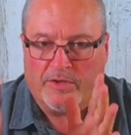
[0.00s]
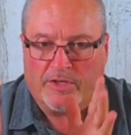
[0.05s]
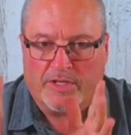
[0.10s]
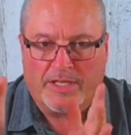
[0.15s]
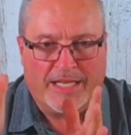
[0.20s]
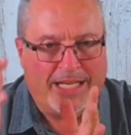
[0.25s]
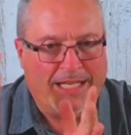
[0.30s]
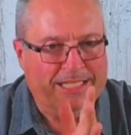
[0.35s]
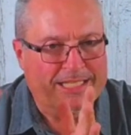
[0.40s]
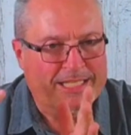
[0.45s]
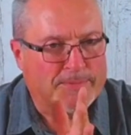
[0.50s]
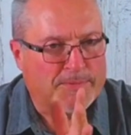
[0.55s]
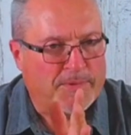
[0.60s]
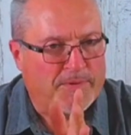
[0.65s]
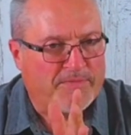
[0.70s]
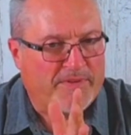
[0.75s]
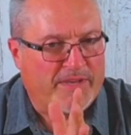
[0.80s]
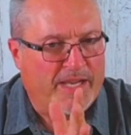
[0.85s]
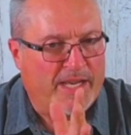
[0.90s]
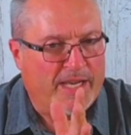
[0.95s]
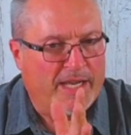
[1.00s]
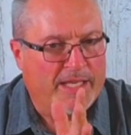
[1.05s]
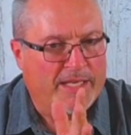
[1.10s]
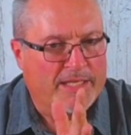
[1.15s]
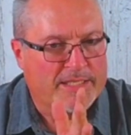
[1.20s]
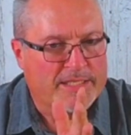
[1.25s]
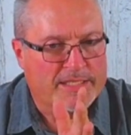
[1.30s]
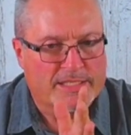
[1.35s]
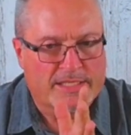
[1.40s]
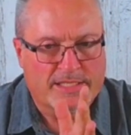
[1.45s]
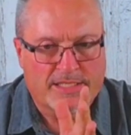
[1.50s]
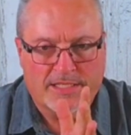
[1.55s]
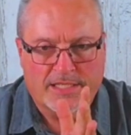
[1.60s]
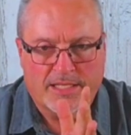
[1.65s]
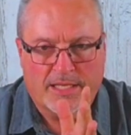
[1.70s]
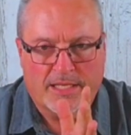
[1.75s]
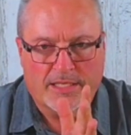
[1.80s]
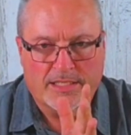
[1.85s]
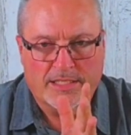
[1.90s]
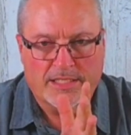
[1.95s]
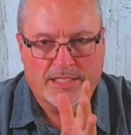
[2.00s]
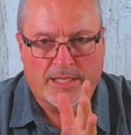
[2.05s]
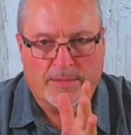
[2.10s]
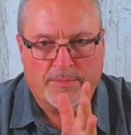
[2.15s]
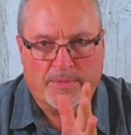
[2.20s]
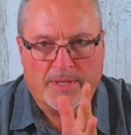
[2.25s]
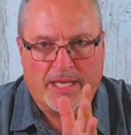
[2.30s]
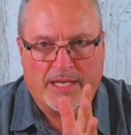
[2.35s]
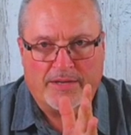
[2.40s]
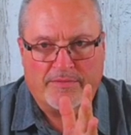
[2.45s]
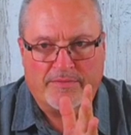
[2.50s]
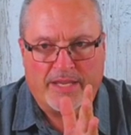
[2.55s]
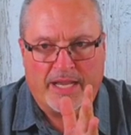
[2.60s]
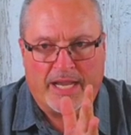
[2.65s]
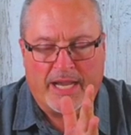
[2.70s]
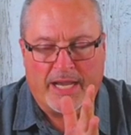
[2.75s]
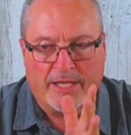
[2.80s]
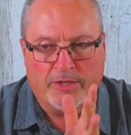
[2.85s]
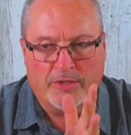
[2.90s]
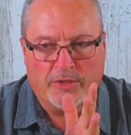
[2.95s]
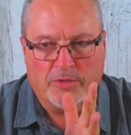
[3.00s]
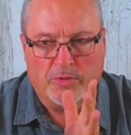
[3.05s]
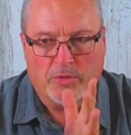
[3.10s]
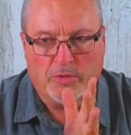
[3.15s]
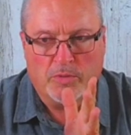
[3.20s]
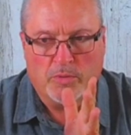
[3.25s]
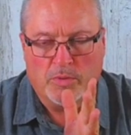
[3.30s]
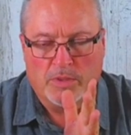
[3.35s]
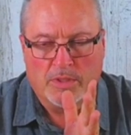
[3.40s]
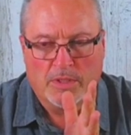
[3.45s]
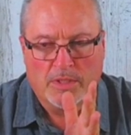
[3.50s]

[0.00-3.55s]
concept of God is some kind of God who